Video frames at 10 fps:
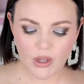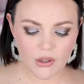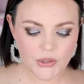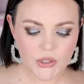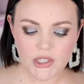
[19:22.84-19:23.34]

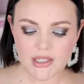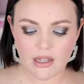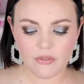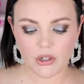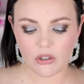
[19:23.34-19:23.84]
I also just
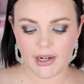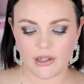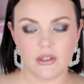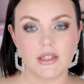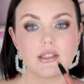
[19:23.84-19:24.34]
love the
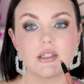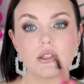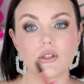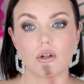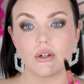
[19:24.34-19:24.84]
crayon. It's
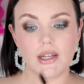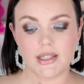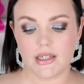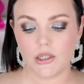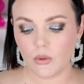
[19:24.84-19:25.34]
just so
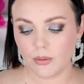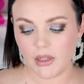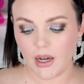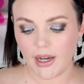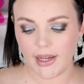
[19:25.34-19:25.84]
easy to
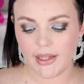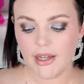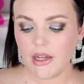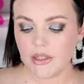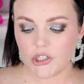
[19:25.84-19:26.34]
apply.
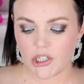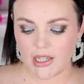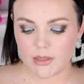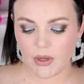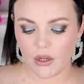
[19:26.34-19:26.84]
The
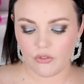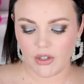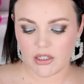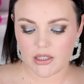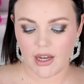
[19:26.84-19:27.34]
shade's
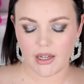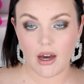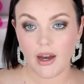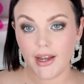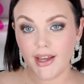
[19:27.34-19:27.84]
perfect. Like
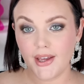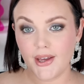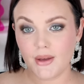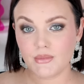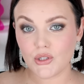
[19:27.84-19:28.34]

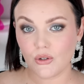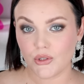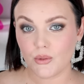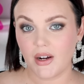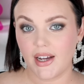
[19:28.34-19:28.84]
I am so
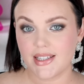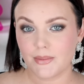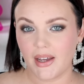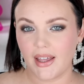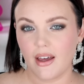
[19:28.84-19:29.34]
surprised
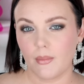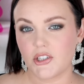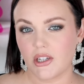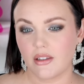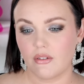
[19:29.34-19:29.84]
by how
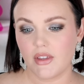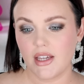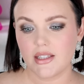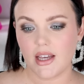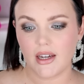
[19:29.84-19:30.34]
much I love
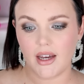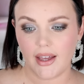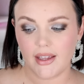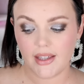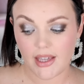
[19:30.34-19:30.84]
these. Like
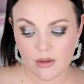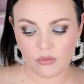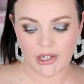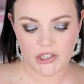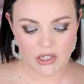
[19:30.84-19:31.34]
I keep
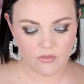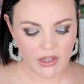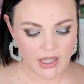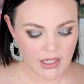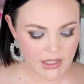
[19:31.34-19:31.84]
reaching for
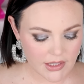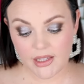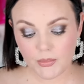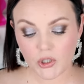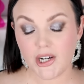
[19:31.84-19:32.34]
these.
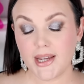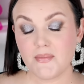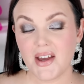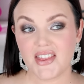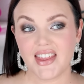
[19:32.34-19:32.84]
Lip cream
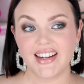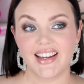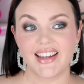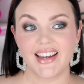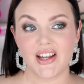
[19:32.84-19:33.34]
that
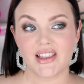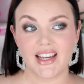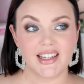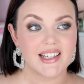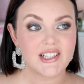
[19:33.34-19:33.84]

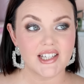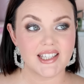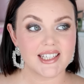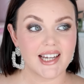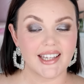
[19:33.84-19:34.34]

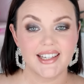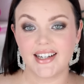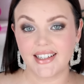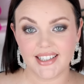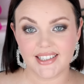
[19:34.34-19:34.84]
I
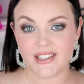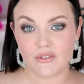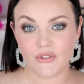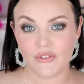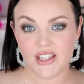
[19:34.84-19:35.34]
can't get
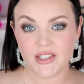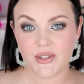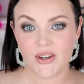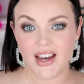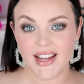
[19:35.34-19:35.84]
enough of this,
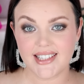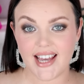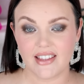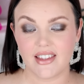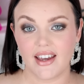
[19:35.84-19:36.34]
you guys.
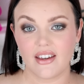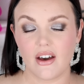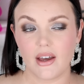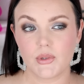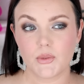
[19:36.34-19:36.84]
And like
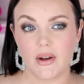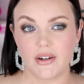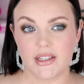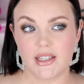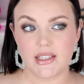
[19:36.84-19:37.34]
I was
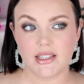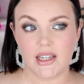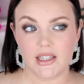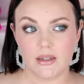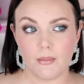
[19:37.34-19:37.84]
wearing this
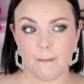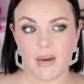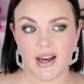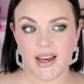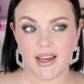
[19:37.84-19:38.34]
in
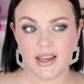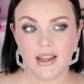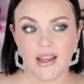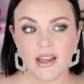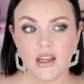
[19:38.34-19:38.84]
my